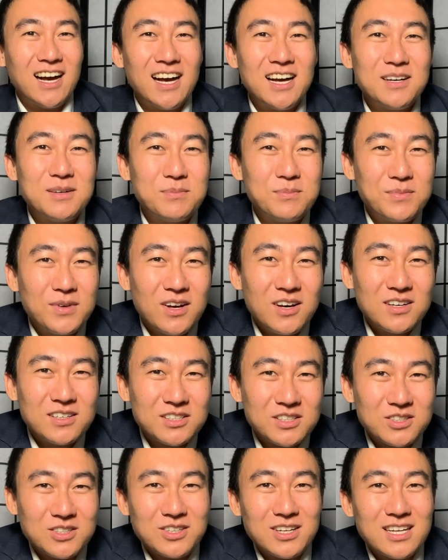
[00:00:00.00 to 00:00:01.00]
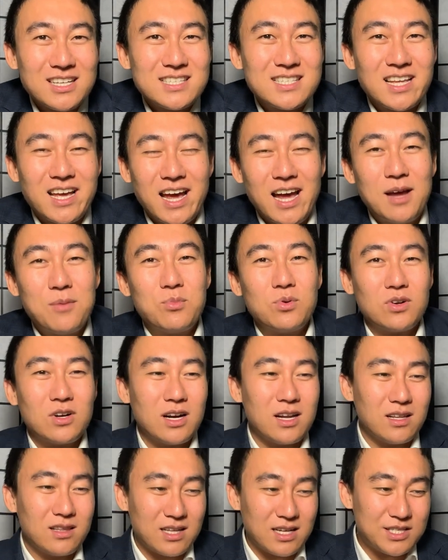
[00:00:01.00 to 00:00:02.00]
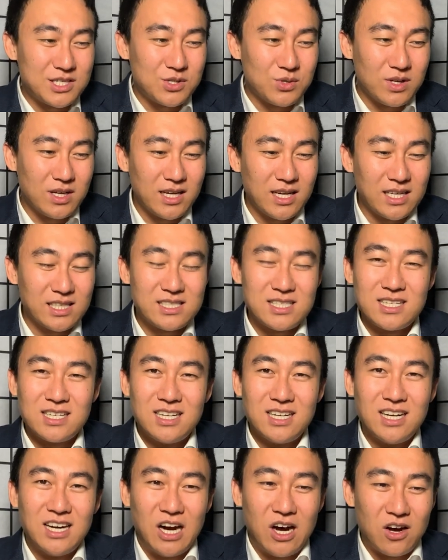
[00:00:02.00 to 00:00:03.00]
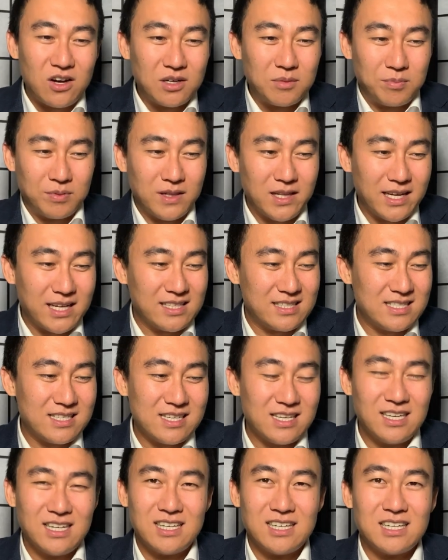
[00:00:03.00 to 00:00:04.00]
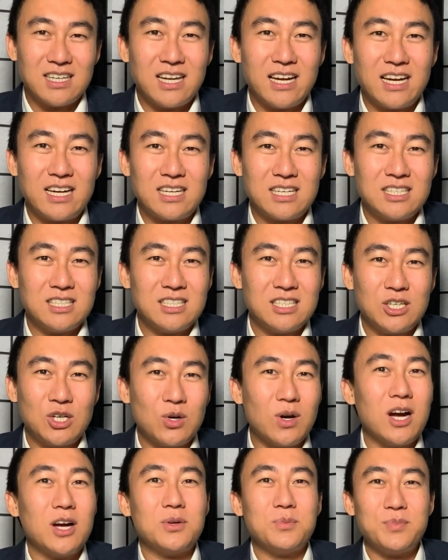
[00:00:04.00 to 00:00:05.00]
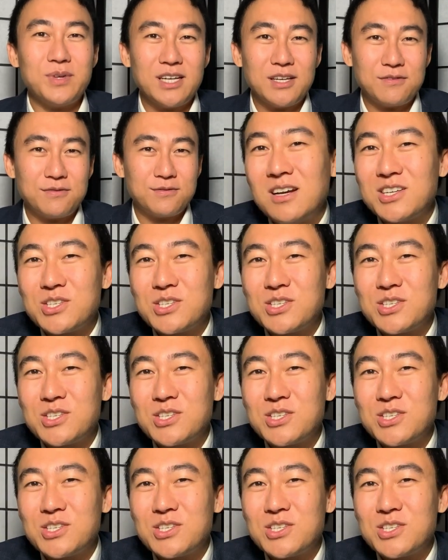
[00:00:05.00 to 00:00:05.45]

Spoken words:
Hamburgu is the hamburger that you eat on a plate, like ground beef.